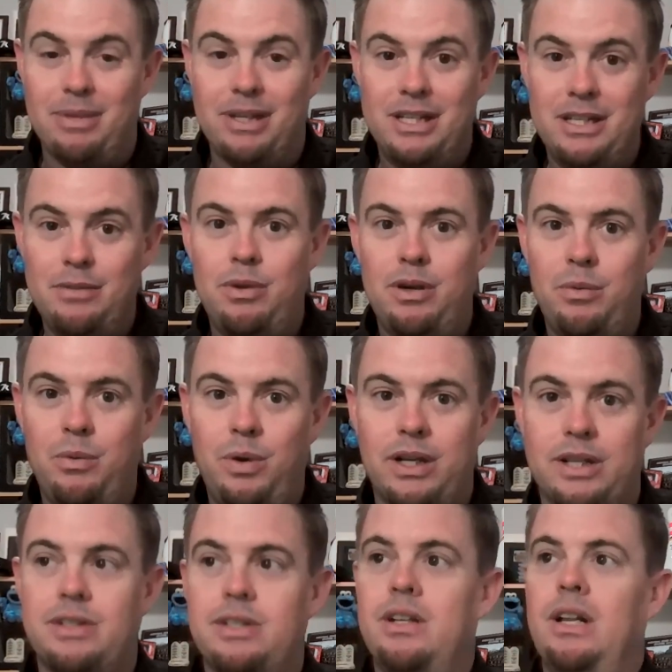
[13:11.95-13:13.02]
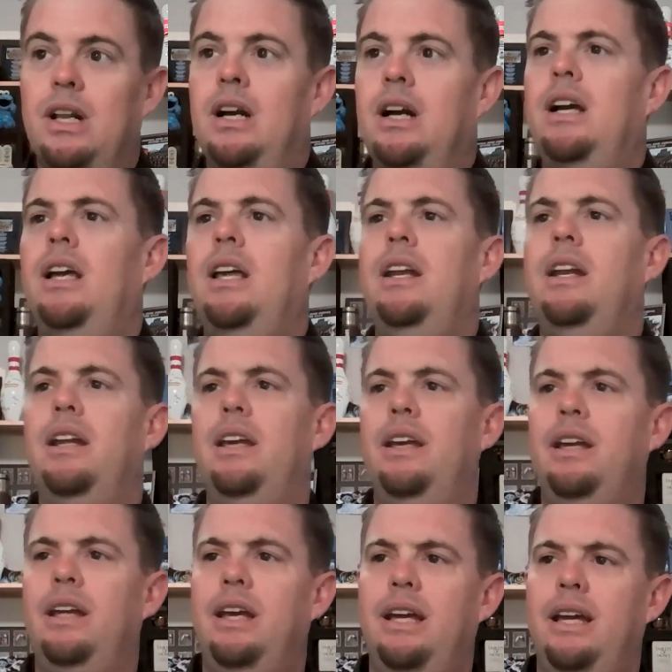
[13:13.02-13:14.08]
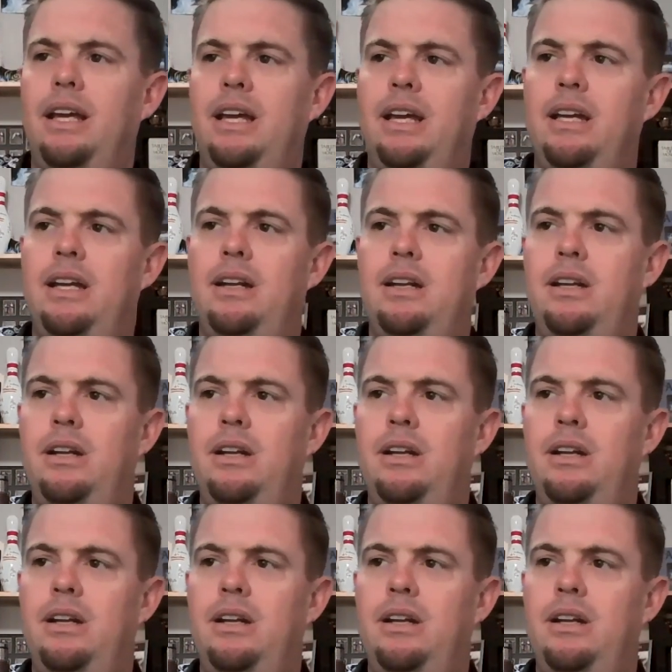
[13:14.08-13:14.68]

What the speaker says: It did what it was. And